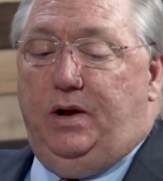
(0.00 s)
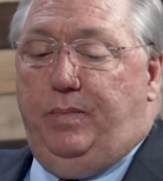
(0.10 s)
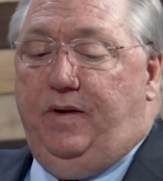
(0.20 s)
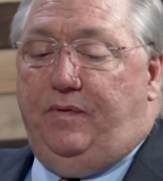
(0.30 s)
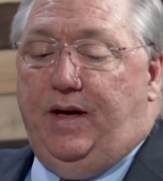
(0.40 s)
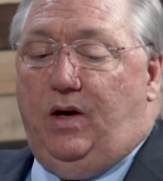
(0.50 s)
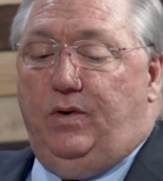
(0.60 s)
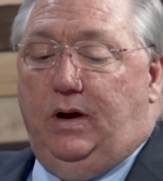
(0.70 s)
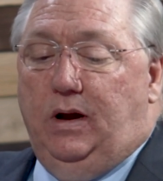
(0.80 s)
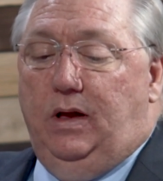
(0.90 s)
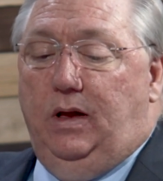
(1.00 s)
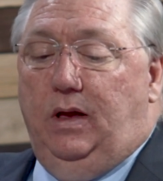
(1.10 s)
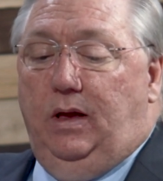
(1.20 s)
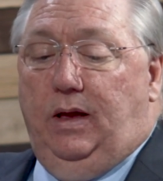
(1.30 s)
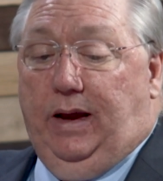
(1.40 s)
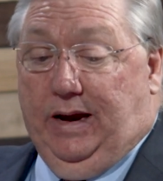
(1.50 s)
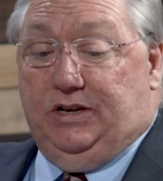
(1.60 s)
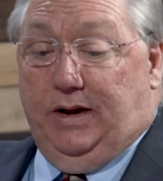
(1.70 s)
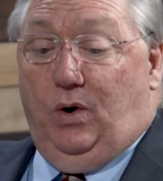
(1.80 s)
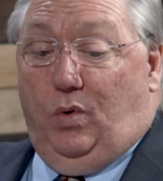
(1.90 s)
to be found? He
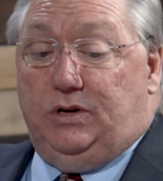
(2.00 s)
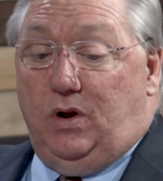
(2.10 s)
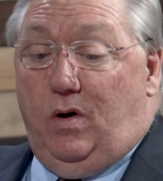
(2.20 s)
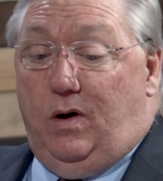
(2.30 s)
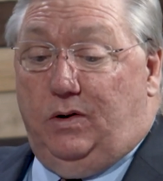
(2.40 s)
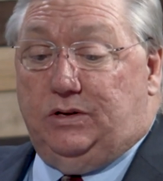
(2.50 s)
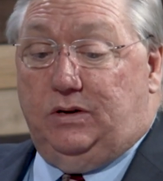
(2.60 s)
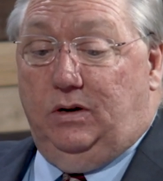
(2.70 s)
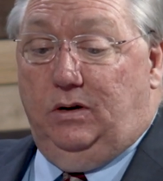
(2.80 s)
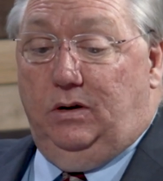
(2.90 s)
said it was lost.